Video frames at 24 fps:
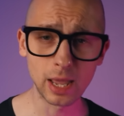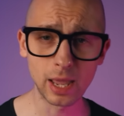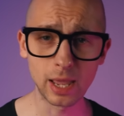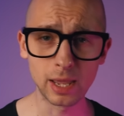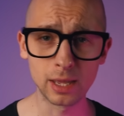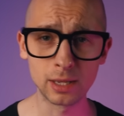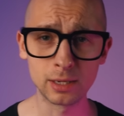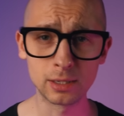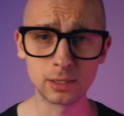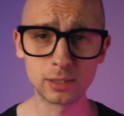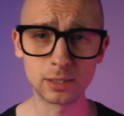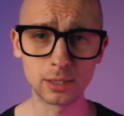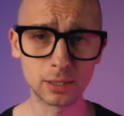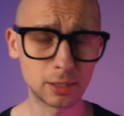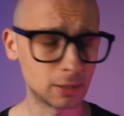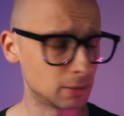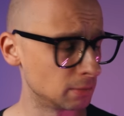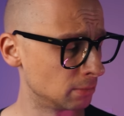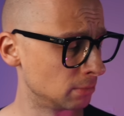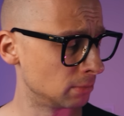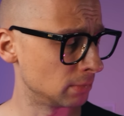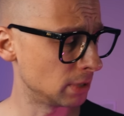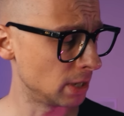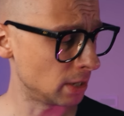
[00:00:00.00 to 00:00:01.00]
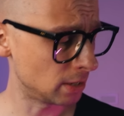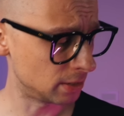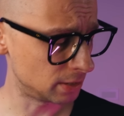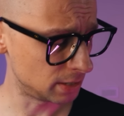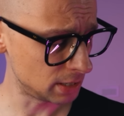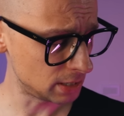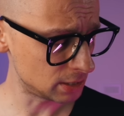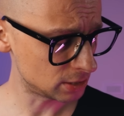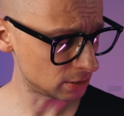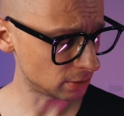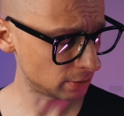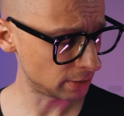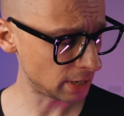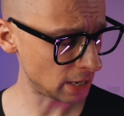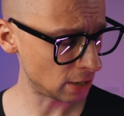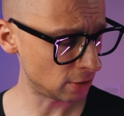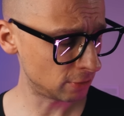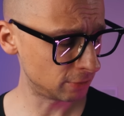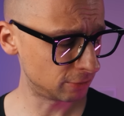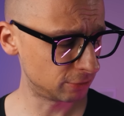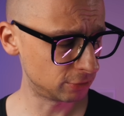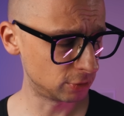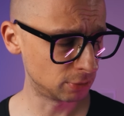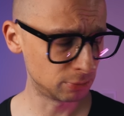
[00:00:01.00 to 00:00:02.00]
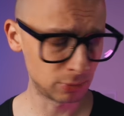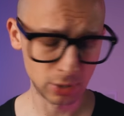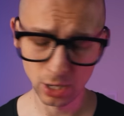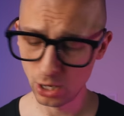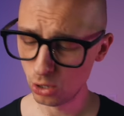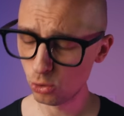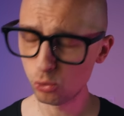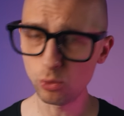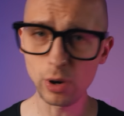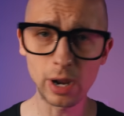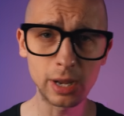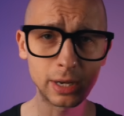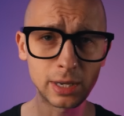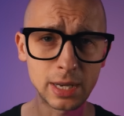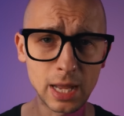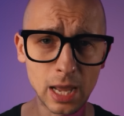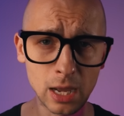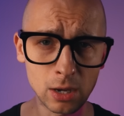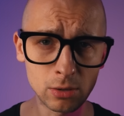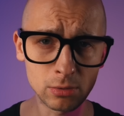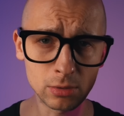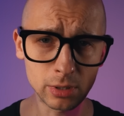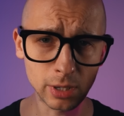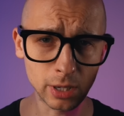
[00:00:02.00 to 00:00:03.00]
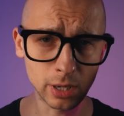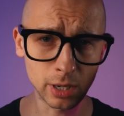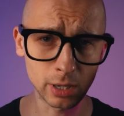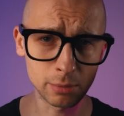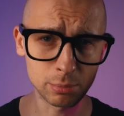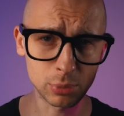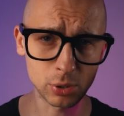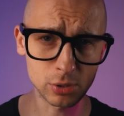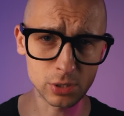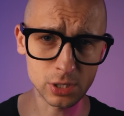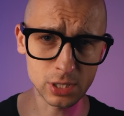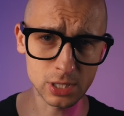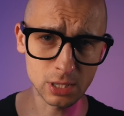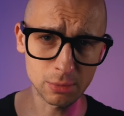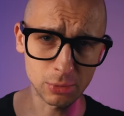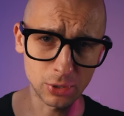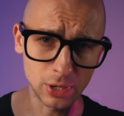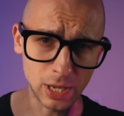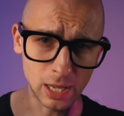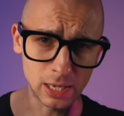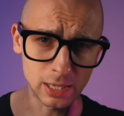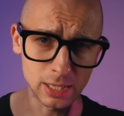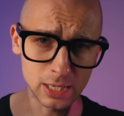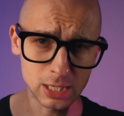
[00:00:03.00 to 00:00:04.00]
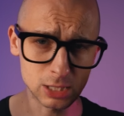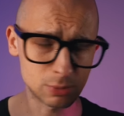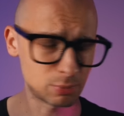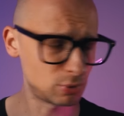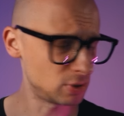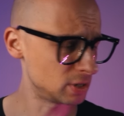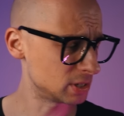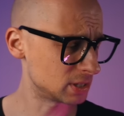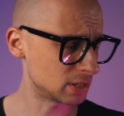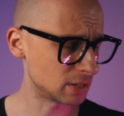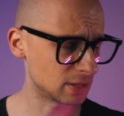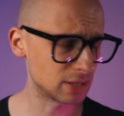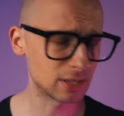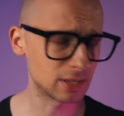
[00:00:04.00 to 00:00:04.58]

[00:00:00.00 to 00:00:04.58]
And these are now from right now. I purchased them on AliExpress. I